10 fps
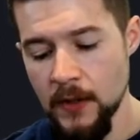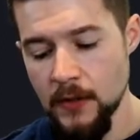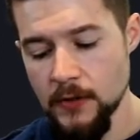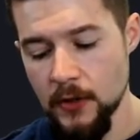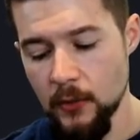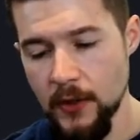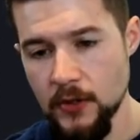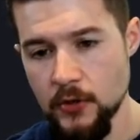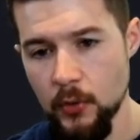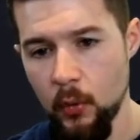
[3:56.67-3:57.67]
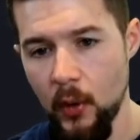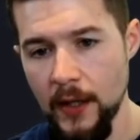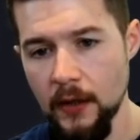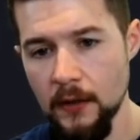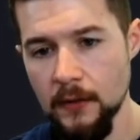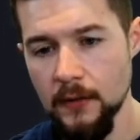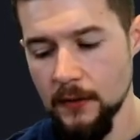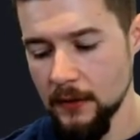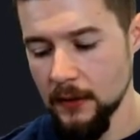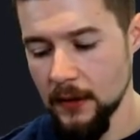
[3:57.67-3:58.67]
So we could just require
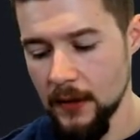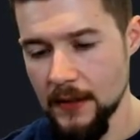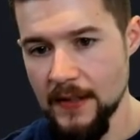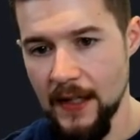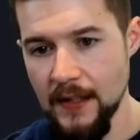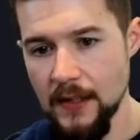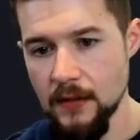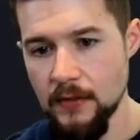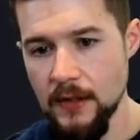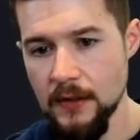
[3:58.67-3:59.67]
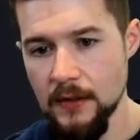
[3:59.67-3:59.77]
.env.